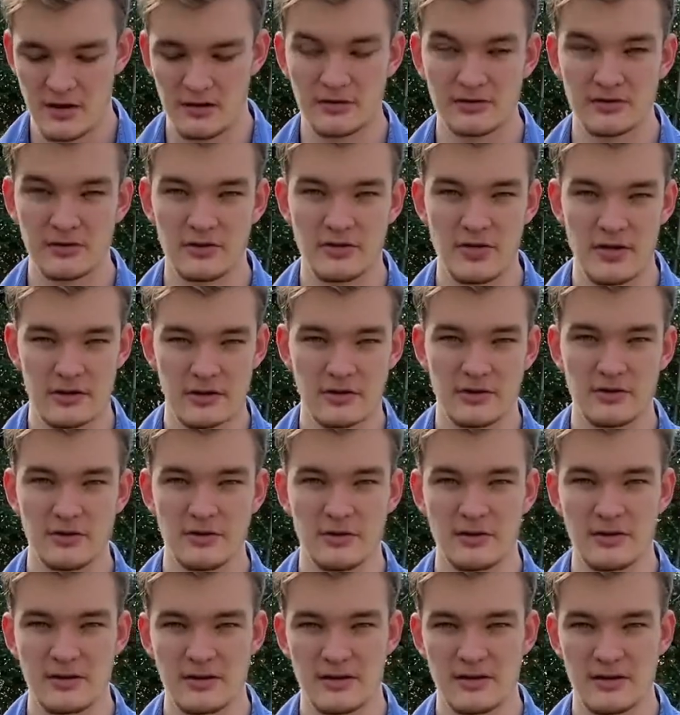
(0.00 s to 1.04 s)
So thank
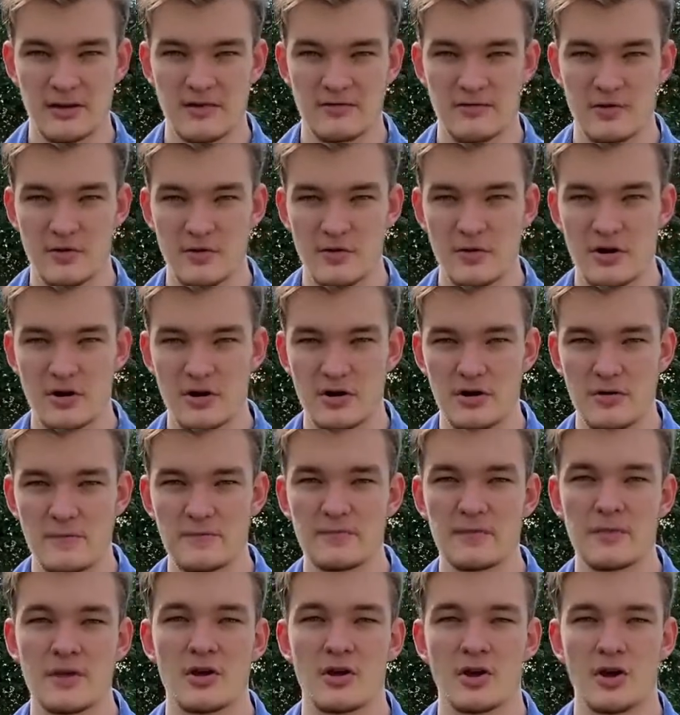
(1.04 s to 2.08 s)
you again, everyone.
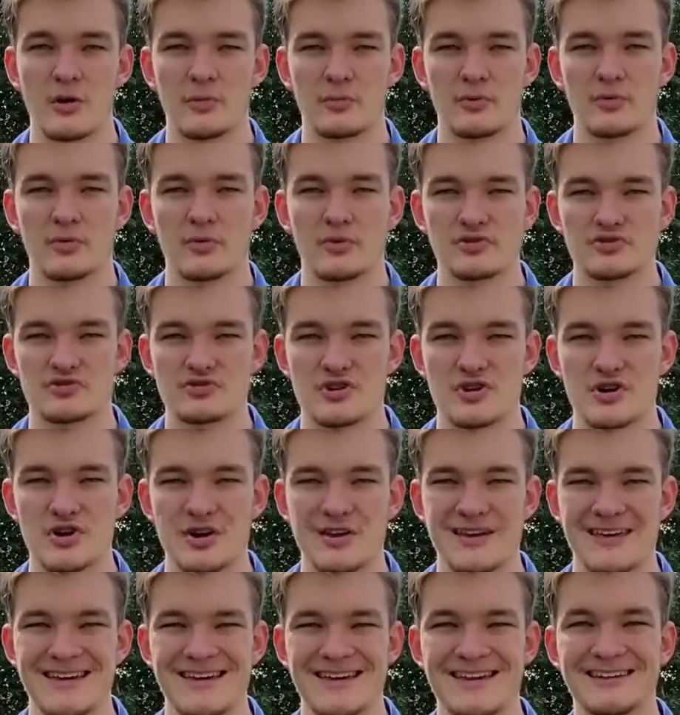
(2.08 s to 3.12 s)
Hope you
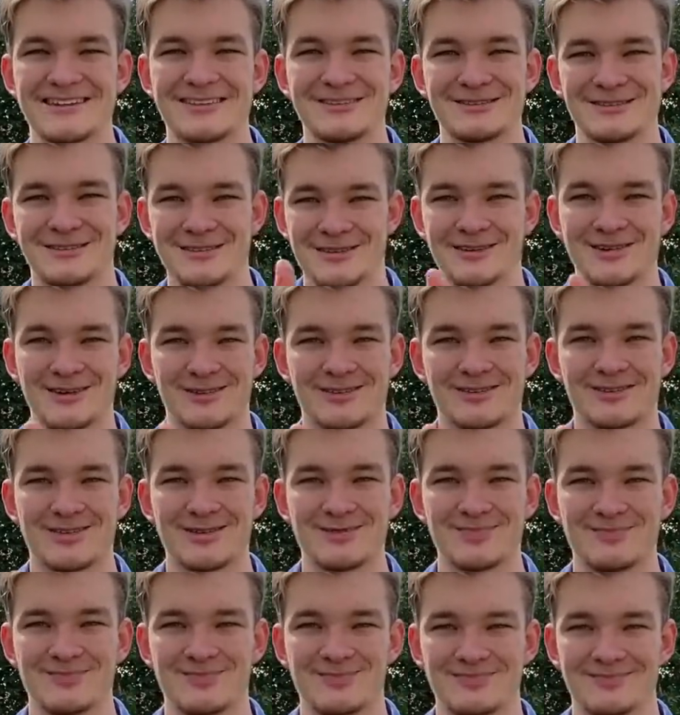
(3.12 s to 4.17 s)
enjoyed, and see you next time.